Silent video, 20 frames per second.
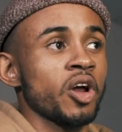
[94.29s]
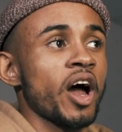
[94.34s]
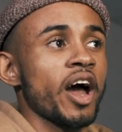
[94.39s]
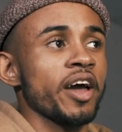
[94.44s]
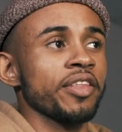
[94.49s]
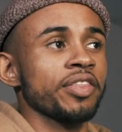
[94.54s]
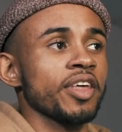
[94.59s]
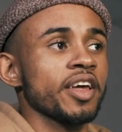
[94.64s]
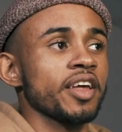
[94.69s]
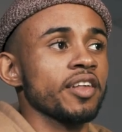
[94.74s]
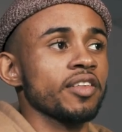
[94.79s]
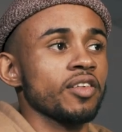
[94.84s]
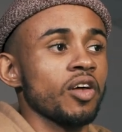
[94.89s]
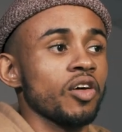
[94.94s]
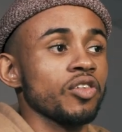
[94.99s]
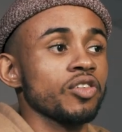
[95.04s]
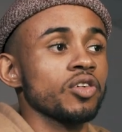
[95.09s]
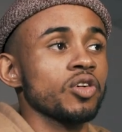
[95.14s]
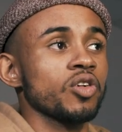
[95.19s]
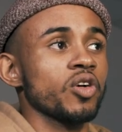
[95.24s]
I think it's
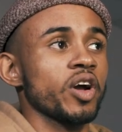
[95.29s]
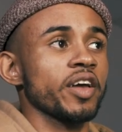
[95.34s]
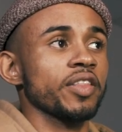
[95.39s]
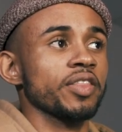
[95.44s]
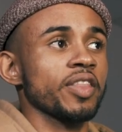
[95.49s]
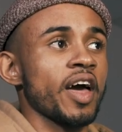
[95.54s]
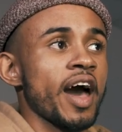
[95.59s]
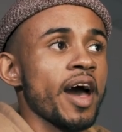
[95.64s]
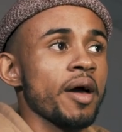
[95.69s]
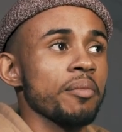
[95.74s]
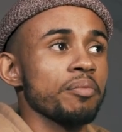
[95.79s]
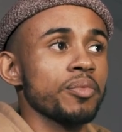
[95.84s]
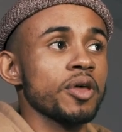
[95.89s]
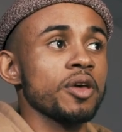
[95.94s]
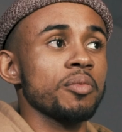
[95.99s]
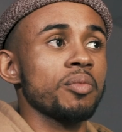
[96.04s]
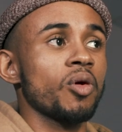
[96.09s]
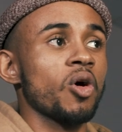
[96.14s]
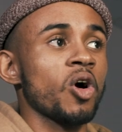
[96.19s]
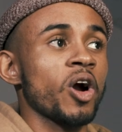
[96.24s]
also great that
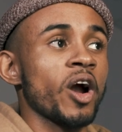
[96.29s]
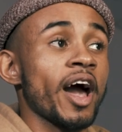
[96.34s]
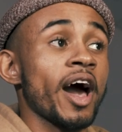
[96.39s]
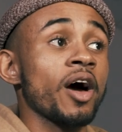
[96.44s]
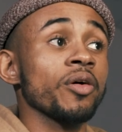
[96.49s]
people are